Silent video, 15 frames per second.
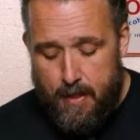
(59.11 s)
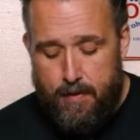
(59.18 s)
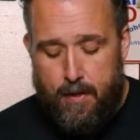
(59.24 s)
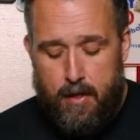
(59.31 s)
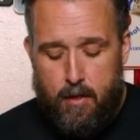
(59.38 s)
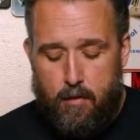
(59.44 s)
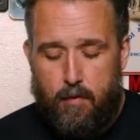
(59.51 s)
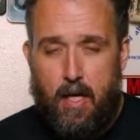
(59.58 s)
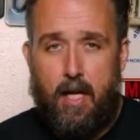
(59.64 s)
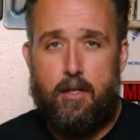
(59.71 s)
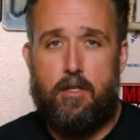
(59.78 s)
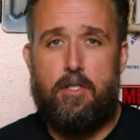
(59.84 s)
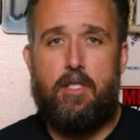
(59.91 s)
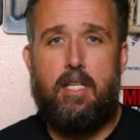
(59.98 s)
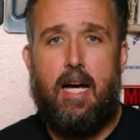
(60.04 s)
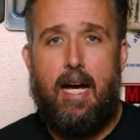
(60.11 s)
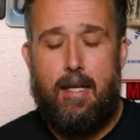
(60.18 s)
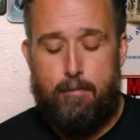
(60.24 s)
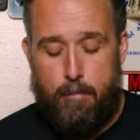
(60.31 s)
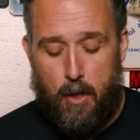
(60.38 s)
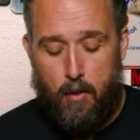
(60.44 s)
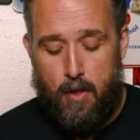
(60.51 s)
Then you've got your
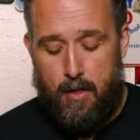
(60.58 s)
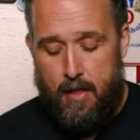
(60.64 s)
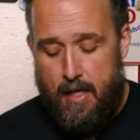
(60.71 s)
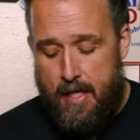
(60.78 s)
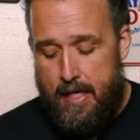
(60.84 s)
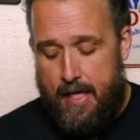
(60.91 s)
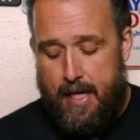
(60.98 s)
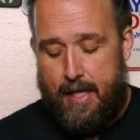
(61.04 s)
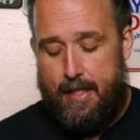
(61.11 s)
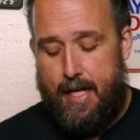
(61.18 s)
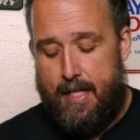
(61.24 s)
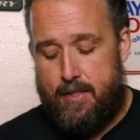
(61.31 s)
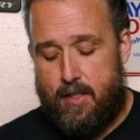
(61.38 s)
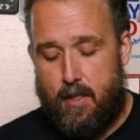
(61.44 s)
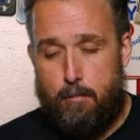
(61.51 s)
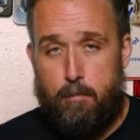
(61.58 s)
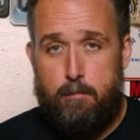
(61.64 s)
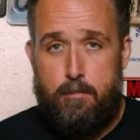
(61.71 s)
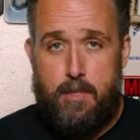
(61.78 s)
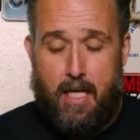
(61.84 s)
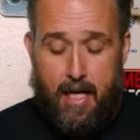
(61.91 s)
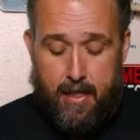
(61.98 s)
side BOA, and that's going to
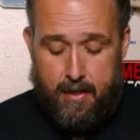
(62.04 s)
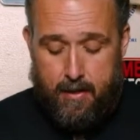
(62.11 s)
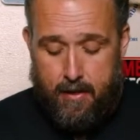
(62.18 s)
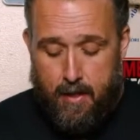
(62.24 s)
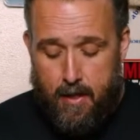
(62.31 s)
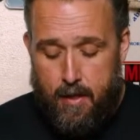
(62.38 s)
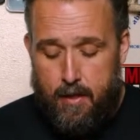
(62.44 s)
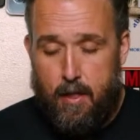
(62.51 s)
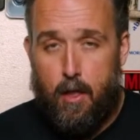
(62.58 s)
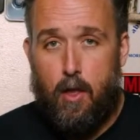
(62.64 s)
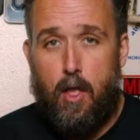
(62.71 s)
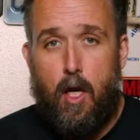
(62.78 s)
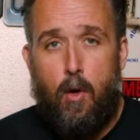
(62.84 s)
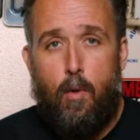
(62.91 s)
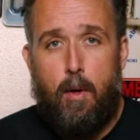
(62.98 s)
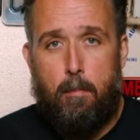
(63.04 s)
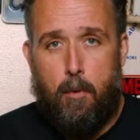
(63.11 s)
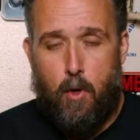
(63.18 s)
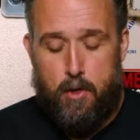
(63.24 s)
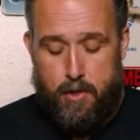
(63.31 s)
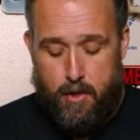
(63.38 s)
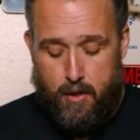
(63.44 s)
tighten the lower
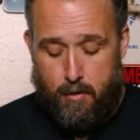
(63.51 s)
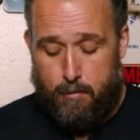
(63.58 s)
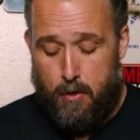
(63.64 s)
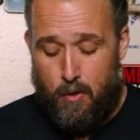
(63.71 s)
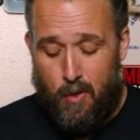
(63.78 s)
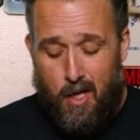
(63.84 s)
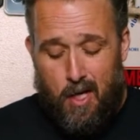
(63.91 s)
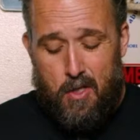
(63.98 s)
portion of the boot.